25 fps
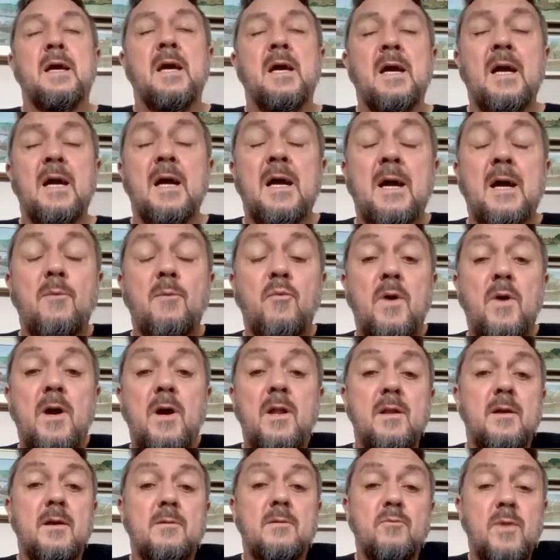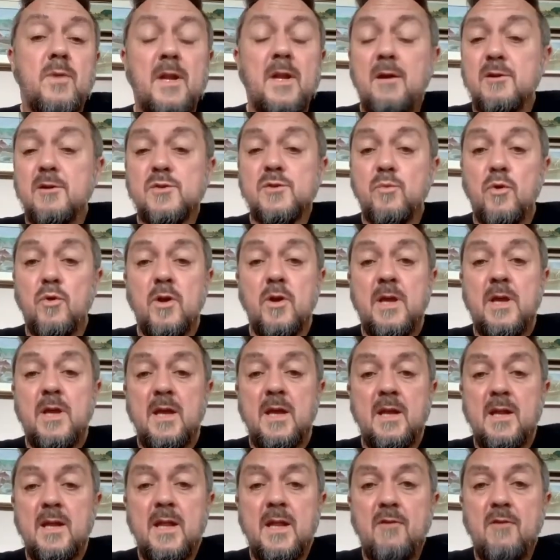And while I was working in
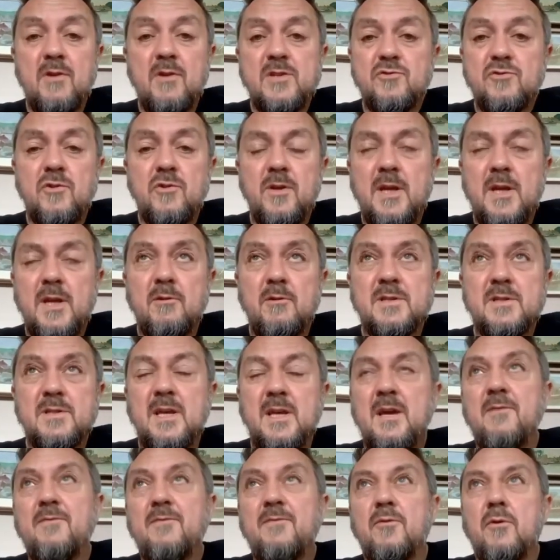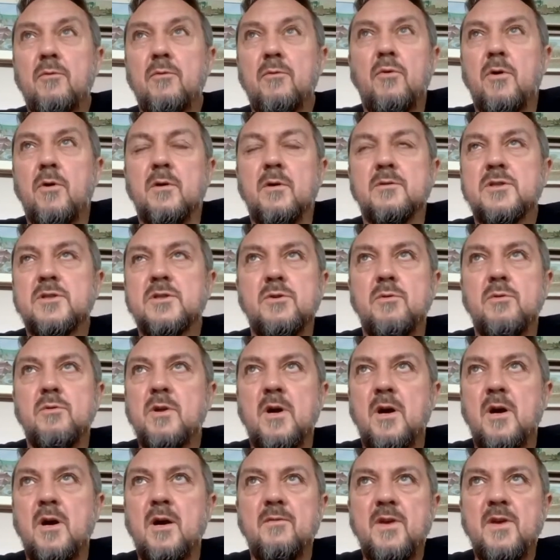that restaurant, I was there for
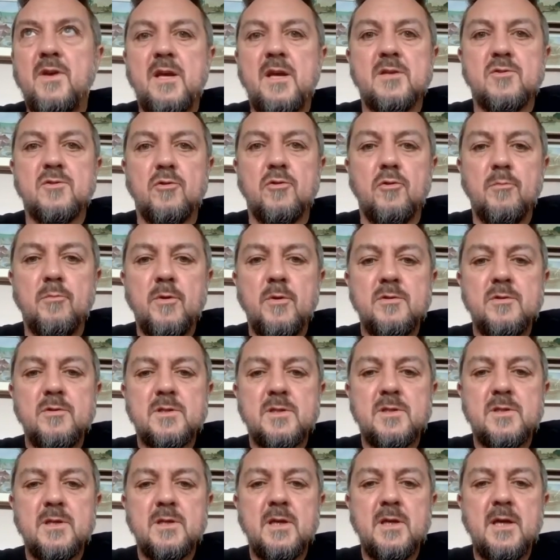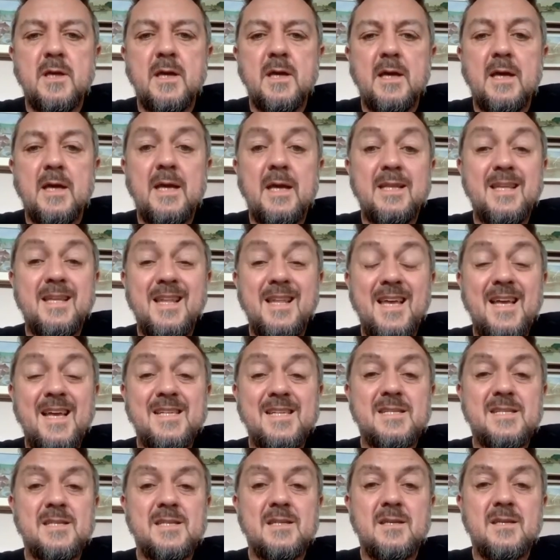2.5 years almost. In the
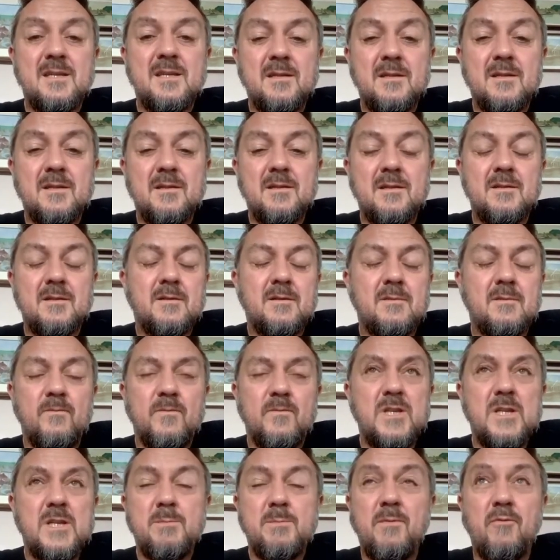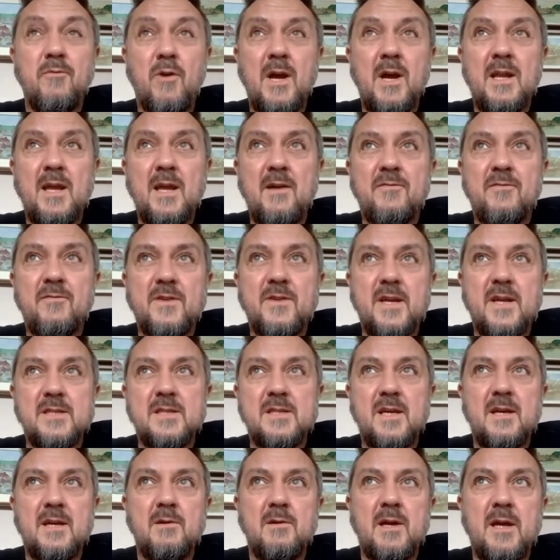last, just before I left,
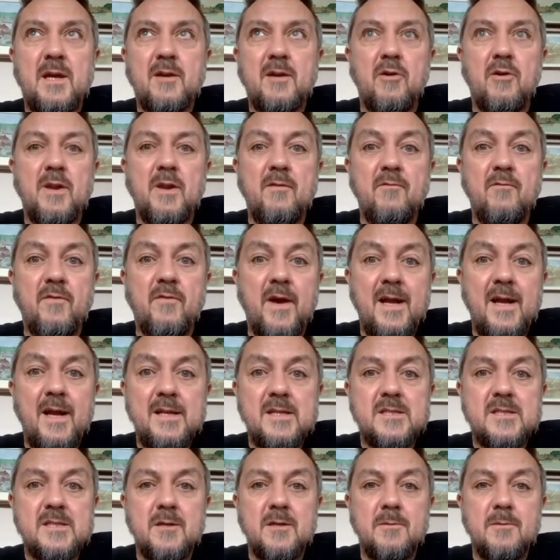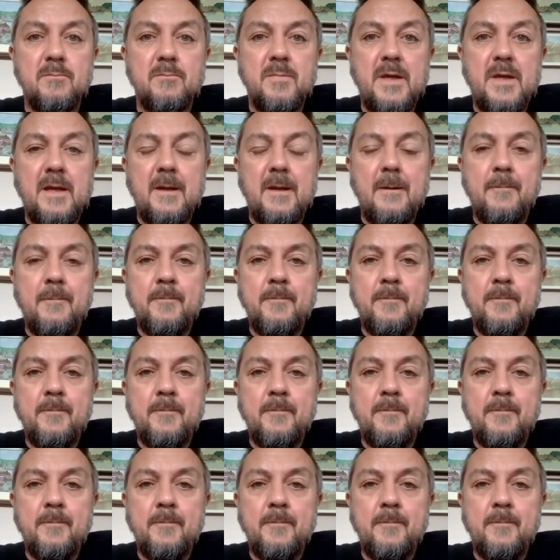actually, I got an invite to be